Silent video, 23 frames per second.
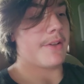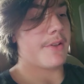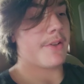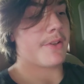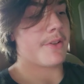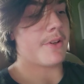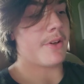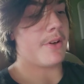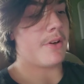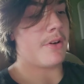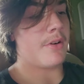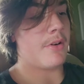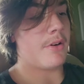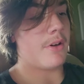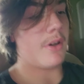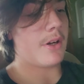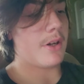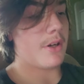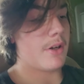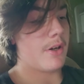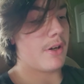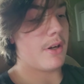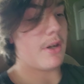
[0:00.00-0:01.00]
So
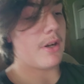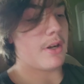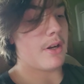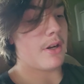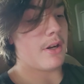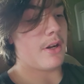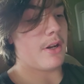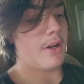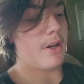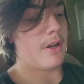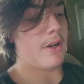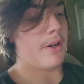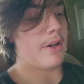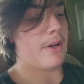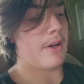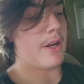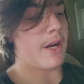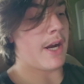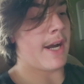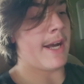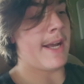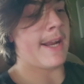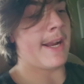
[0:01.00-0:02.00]

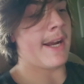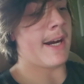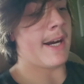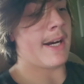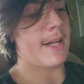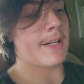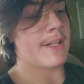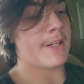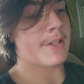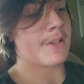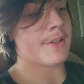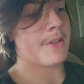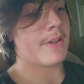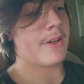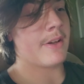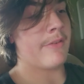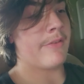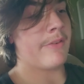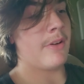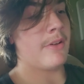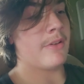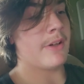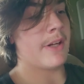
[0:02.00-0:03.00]
I honestly
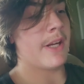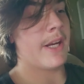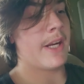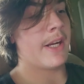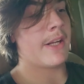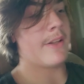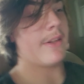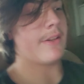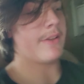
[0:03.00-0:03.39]
feel like